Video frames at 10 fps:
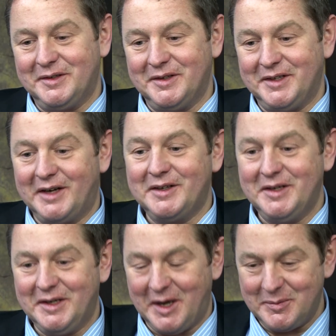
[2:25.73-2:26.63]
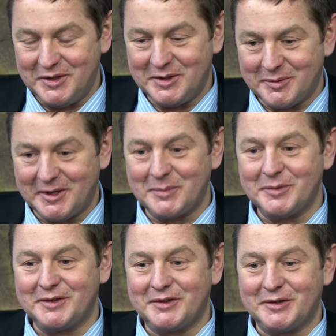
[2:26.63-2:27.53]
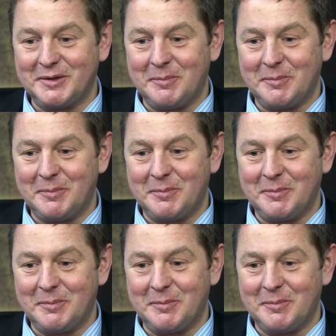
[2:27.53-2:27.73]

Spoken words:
young IP department,